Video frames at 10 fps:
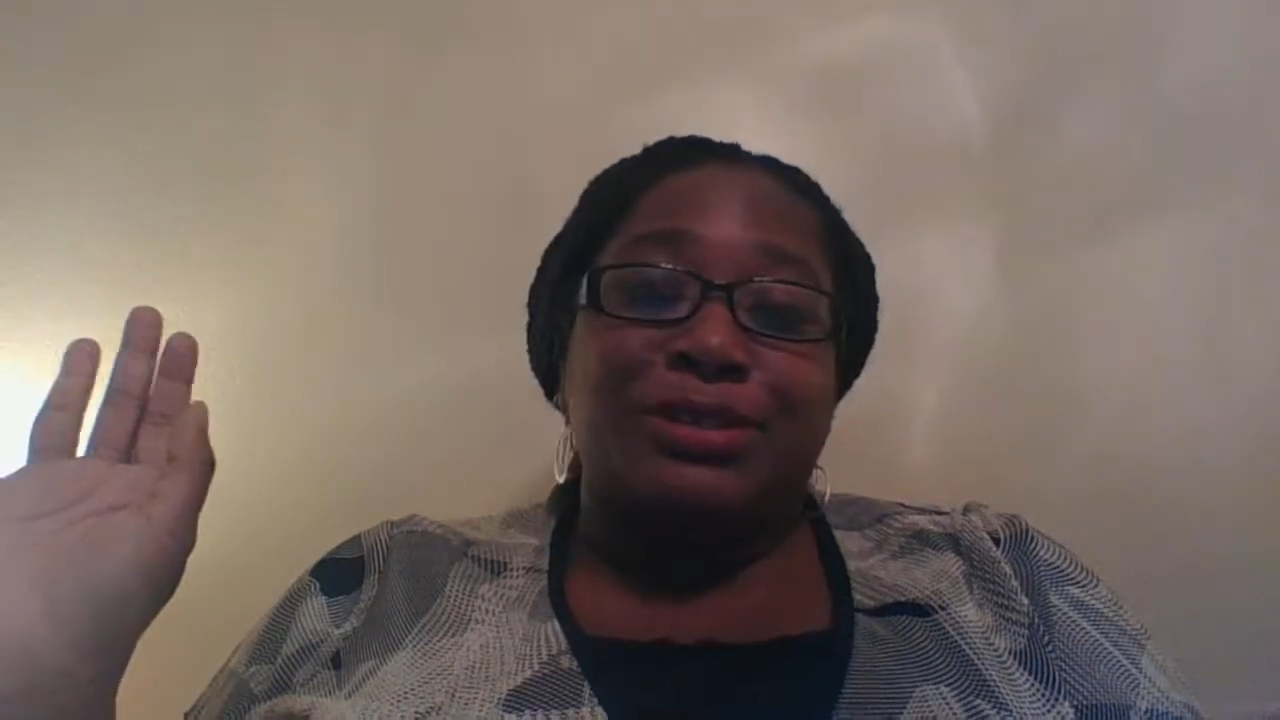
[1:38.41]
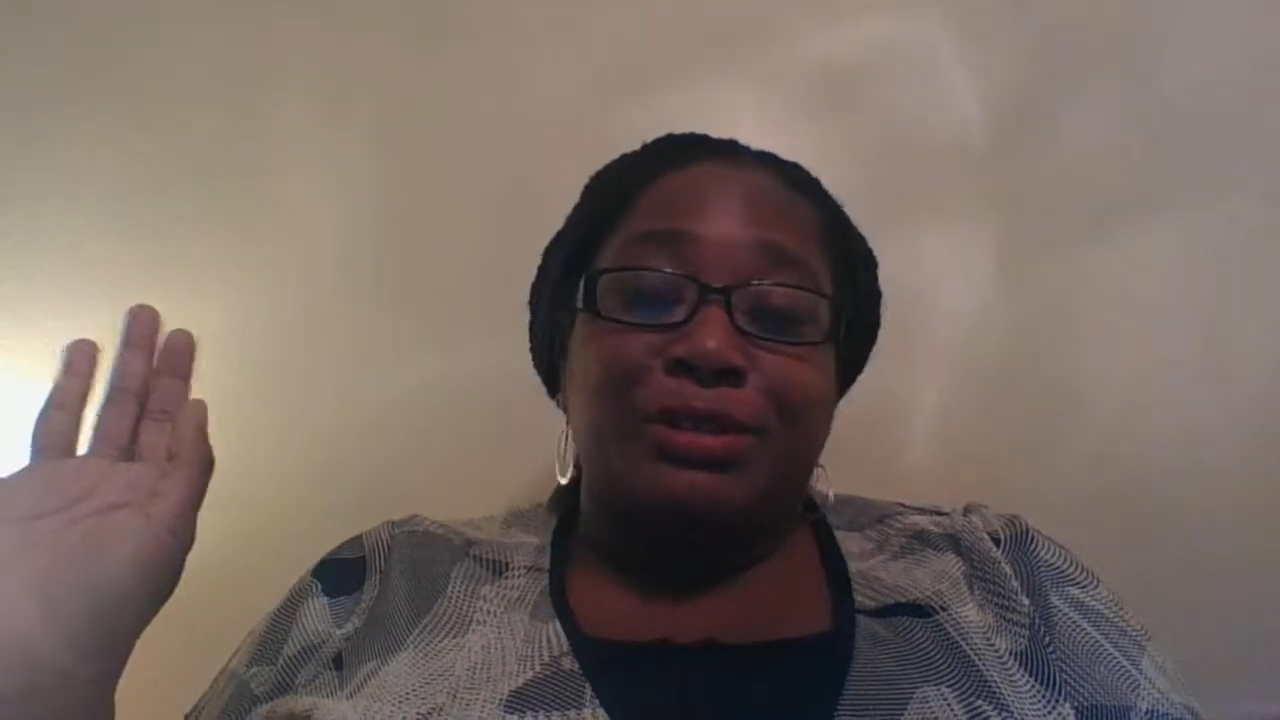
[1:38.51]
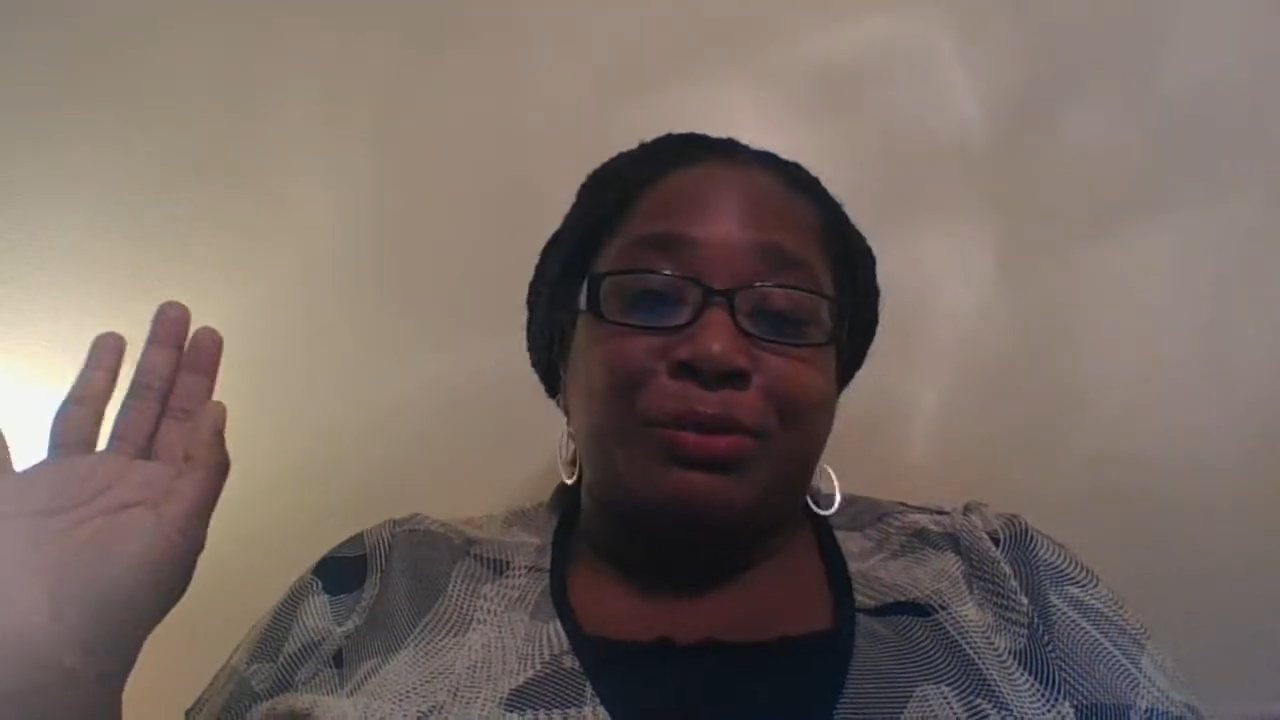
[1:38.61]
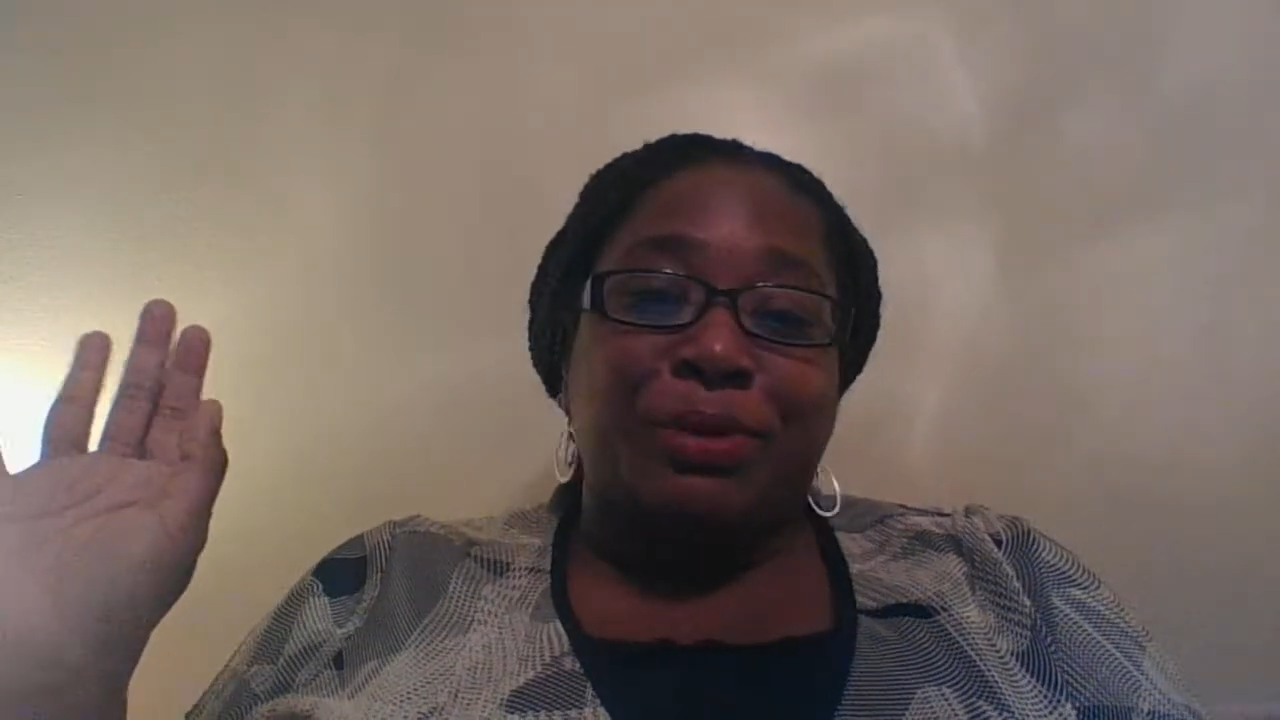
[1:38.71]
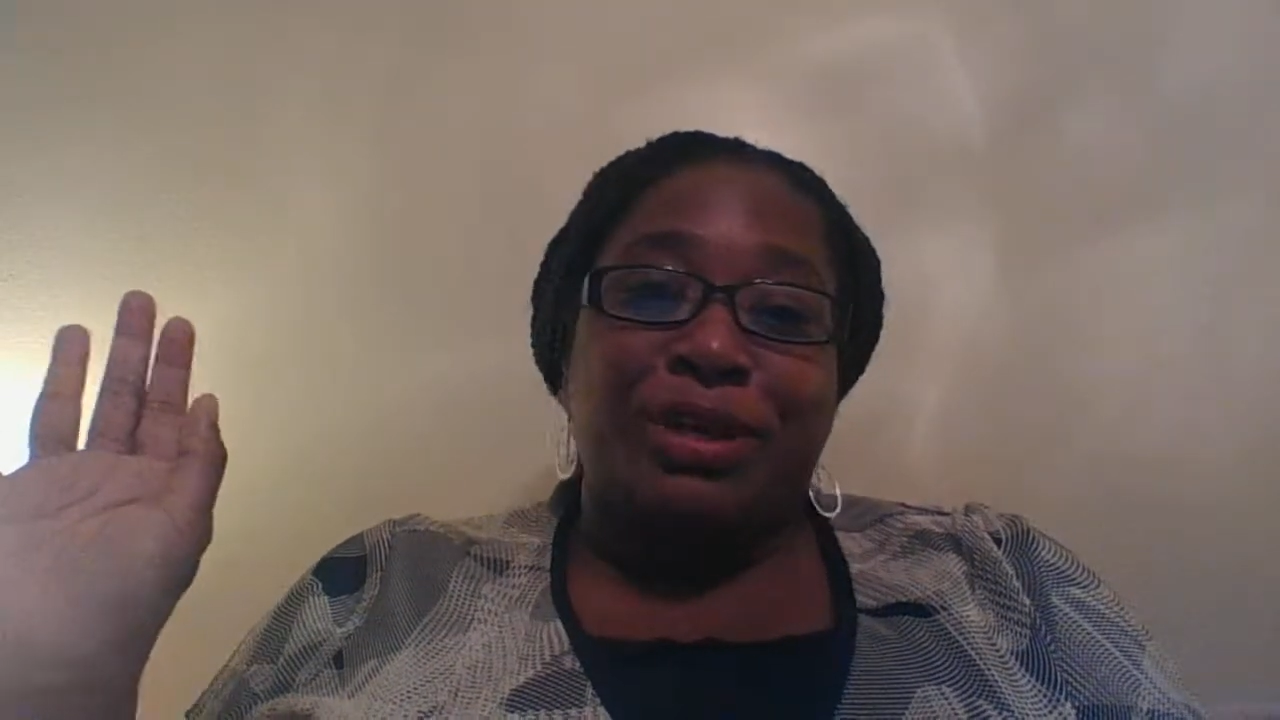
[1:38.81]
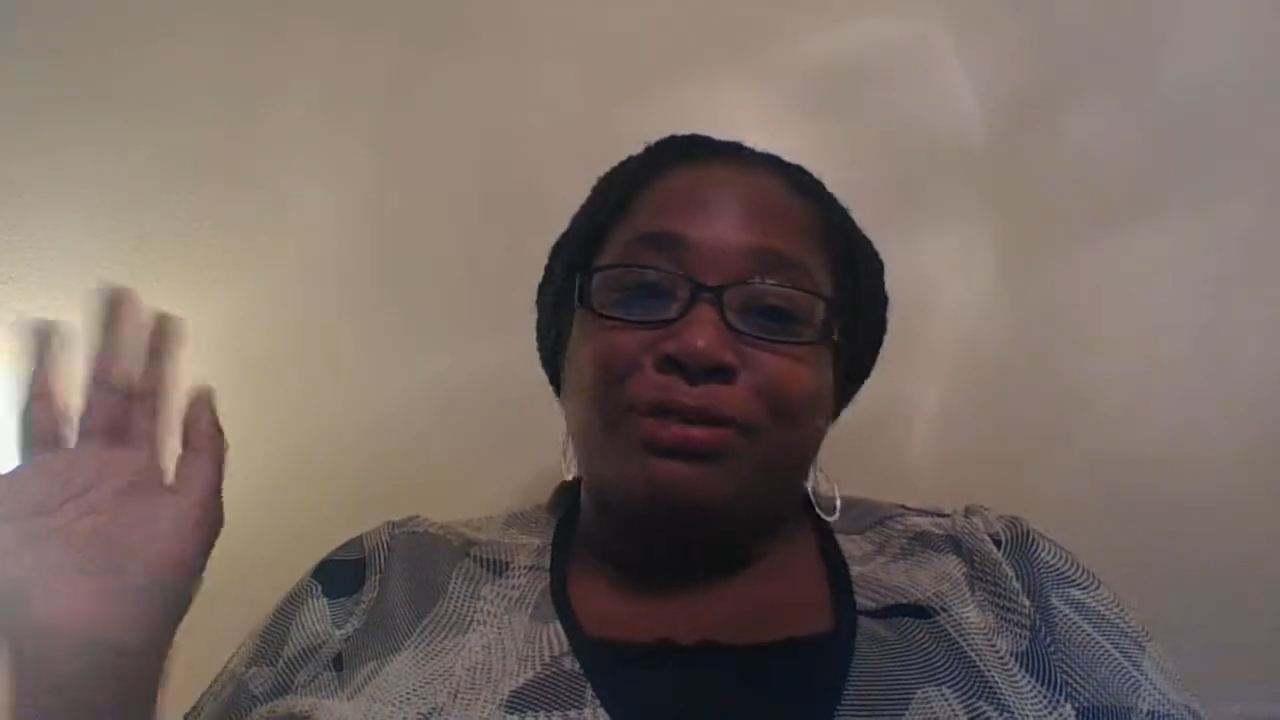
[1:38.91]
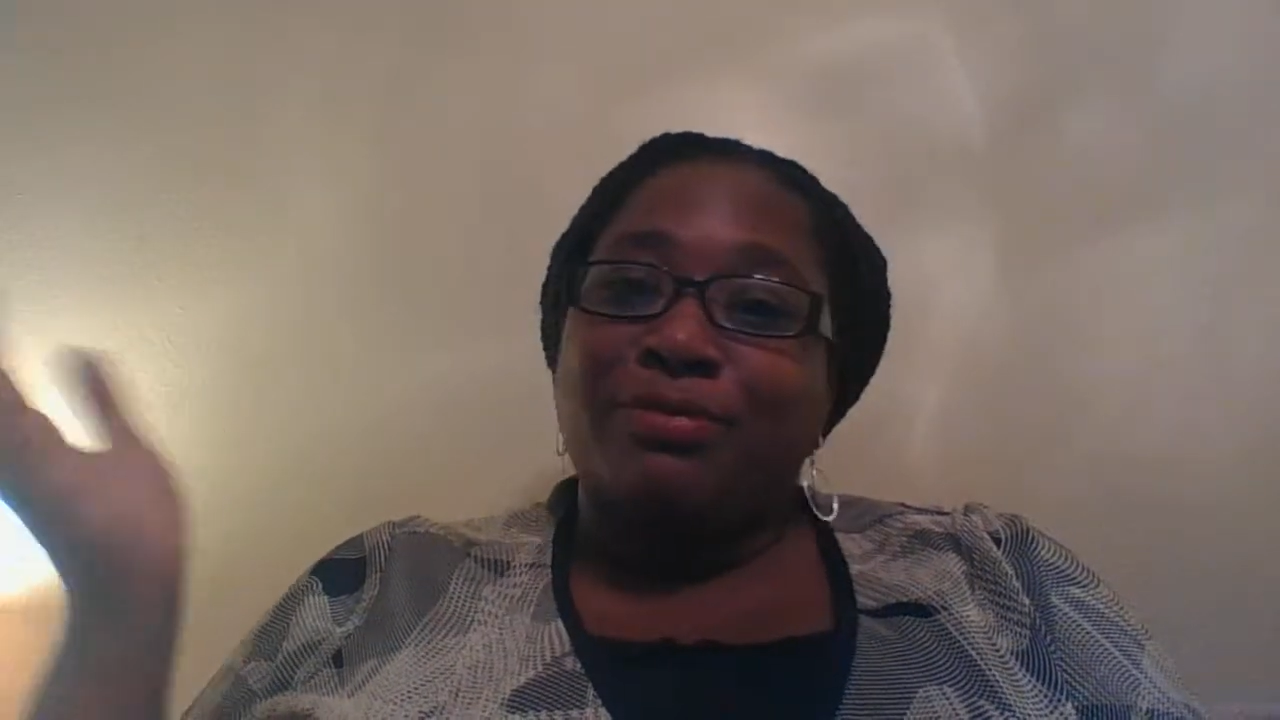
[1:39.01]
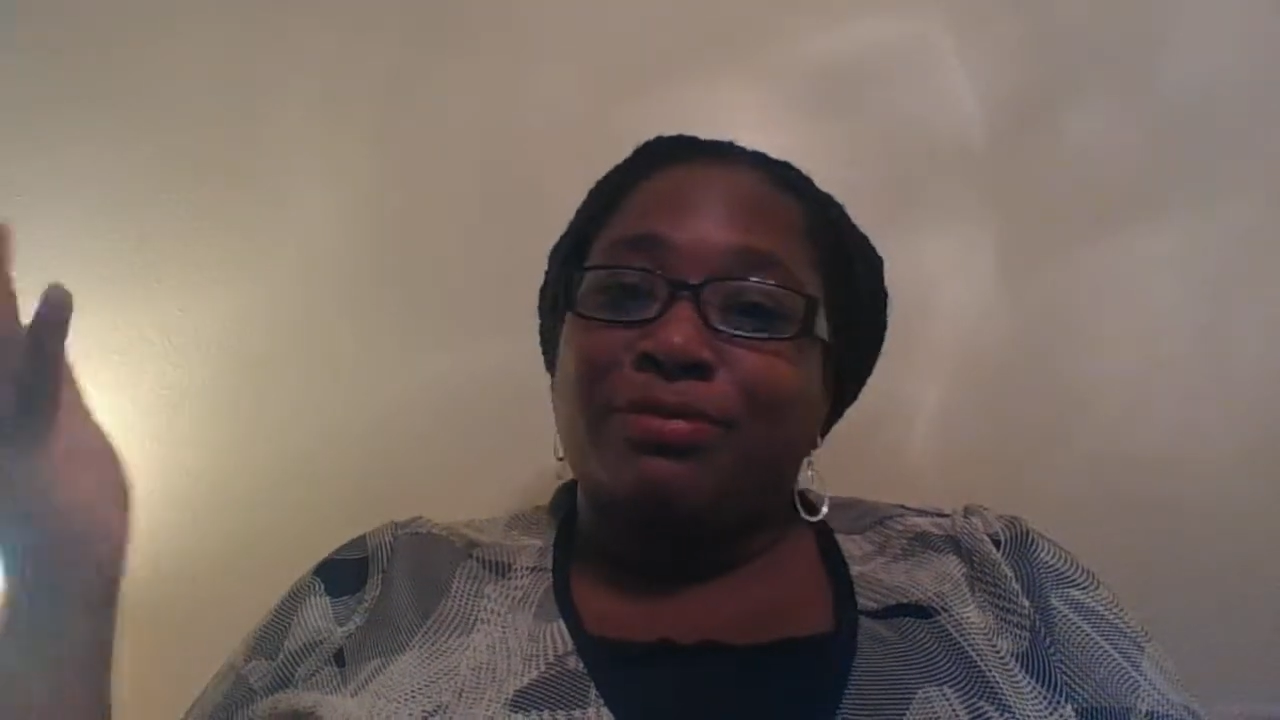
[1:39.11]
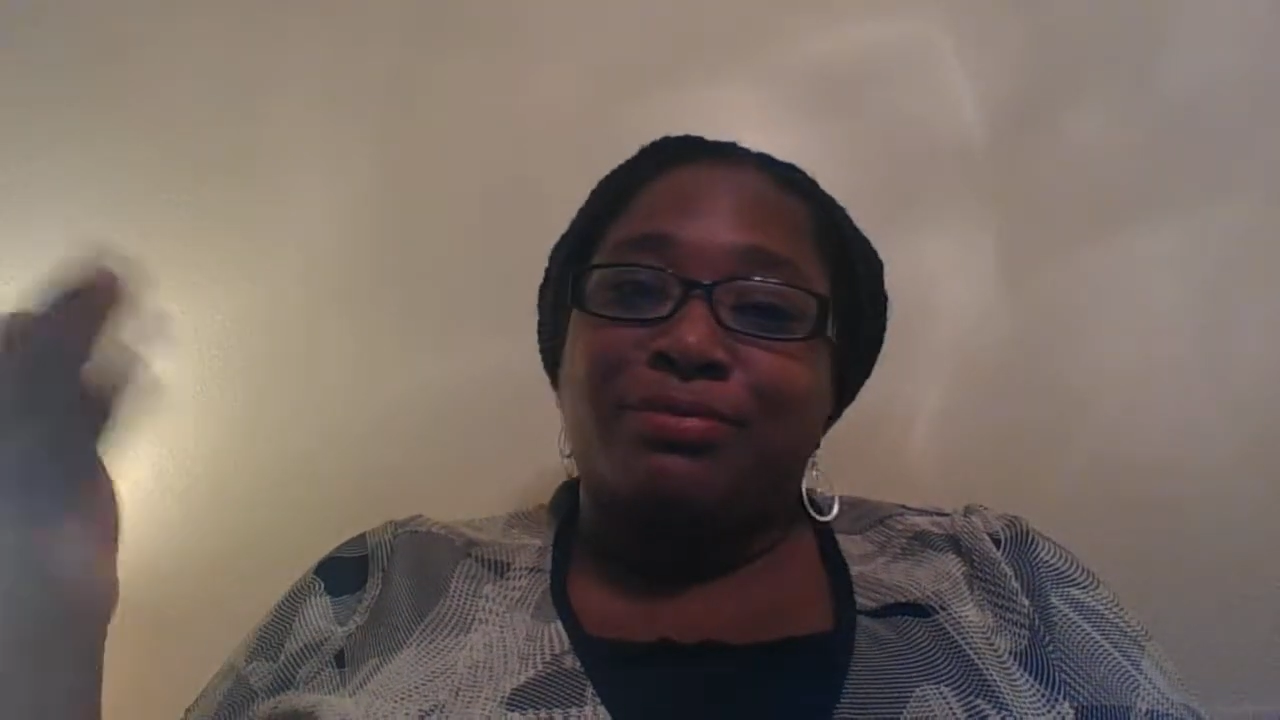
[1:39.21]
little bit.